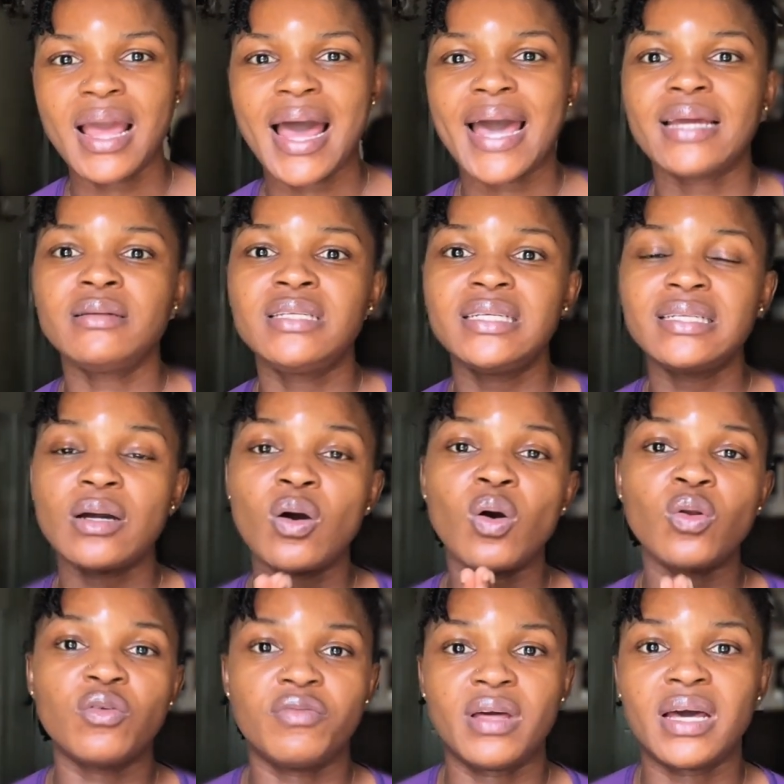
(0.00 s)
I did
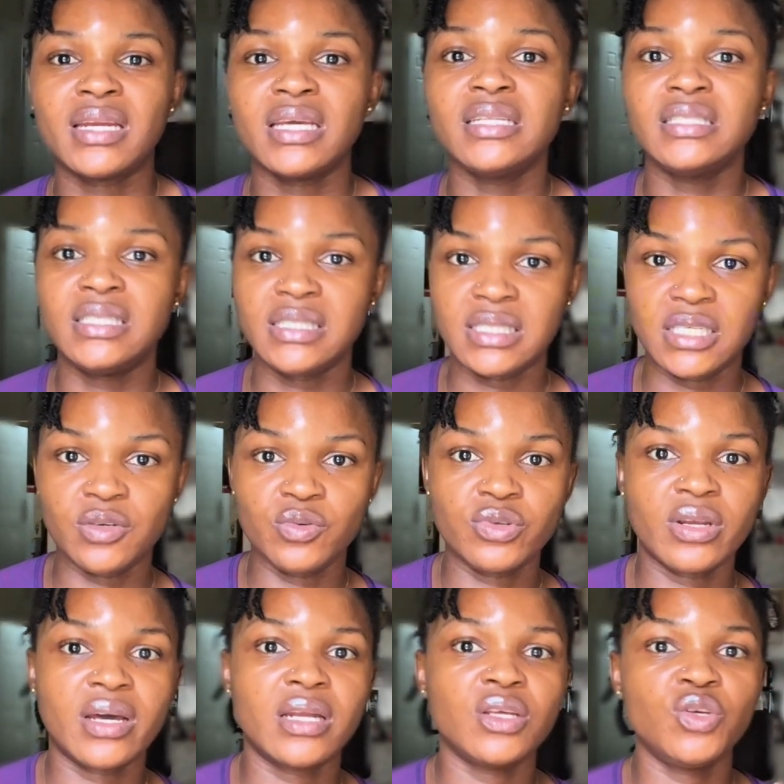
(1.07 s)
all of that in detail
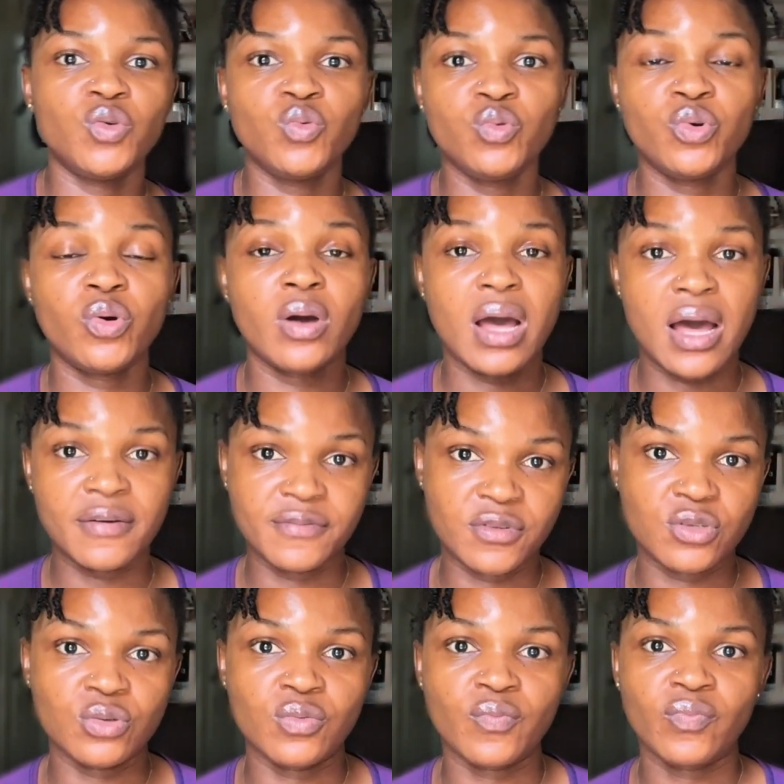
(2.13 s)
so that you don't have
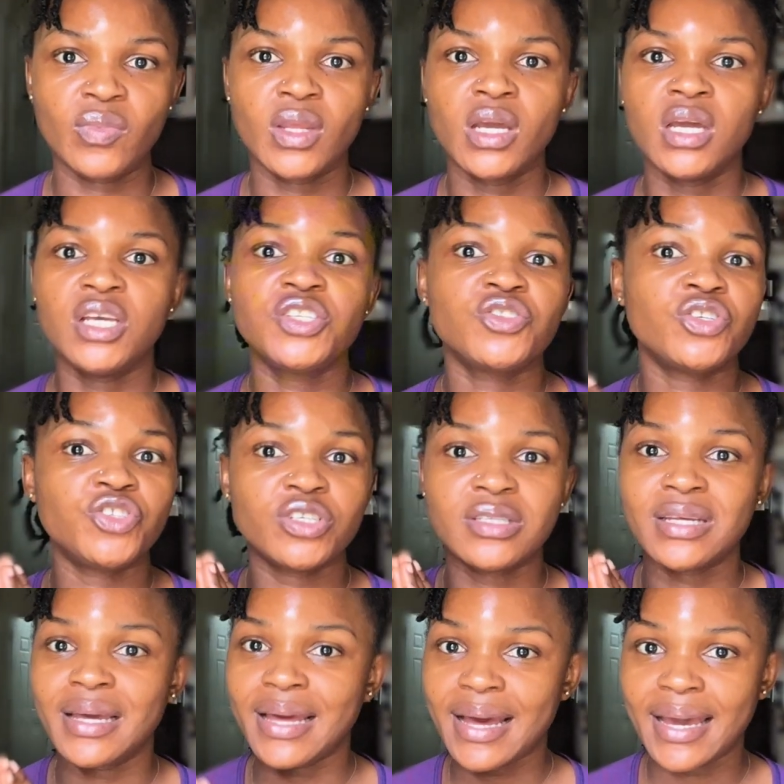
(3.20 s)
to, it's not
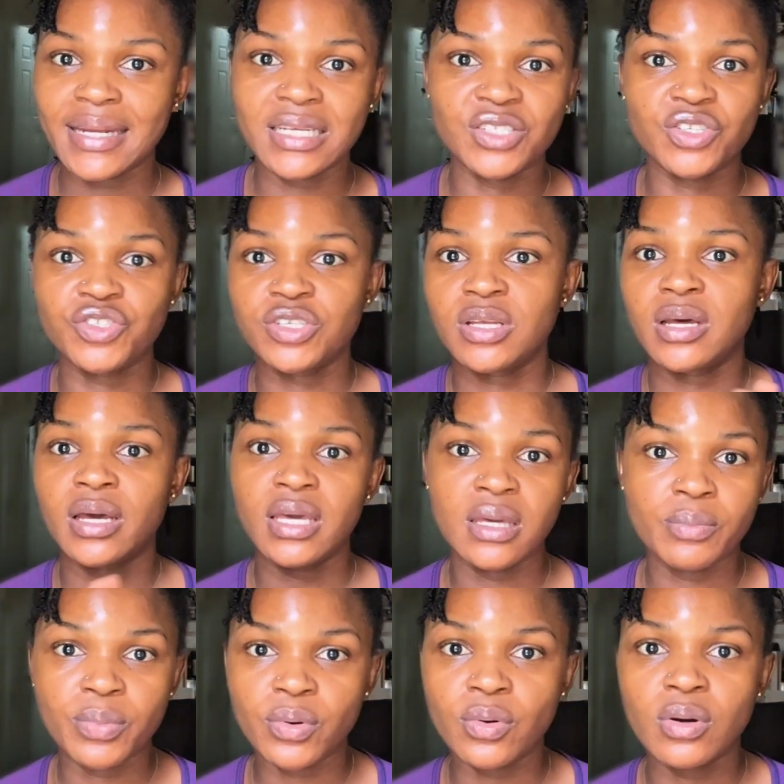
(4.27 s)
just a guide, it's not just a
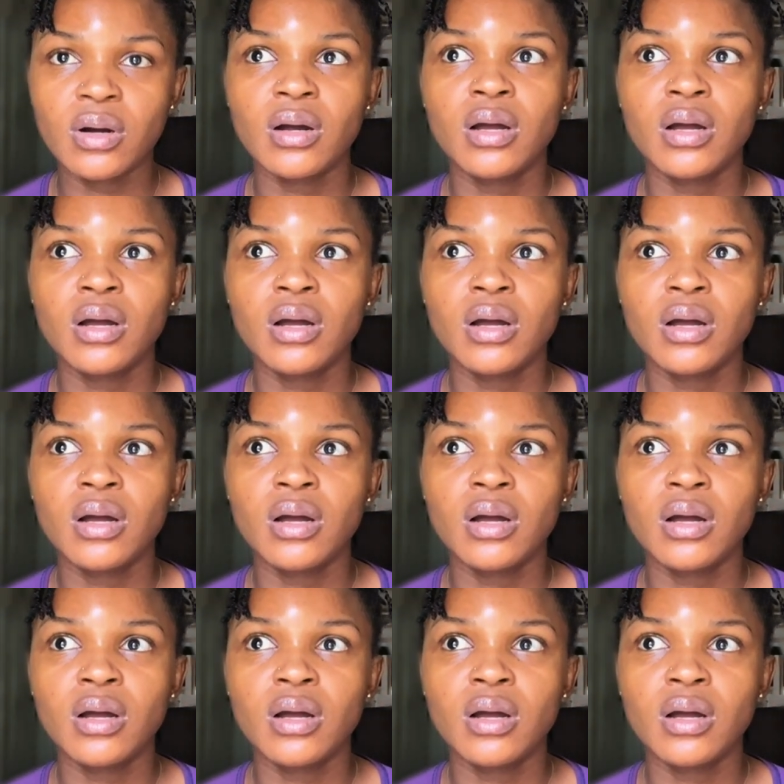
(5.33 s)
ebook,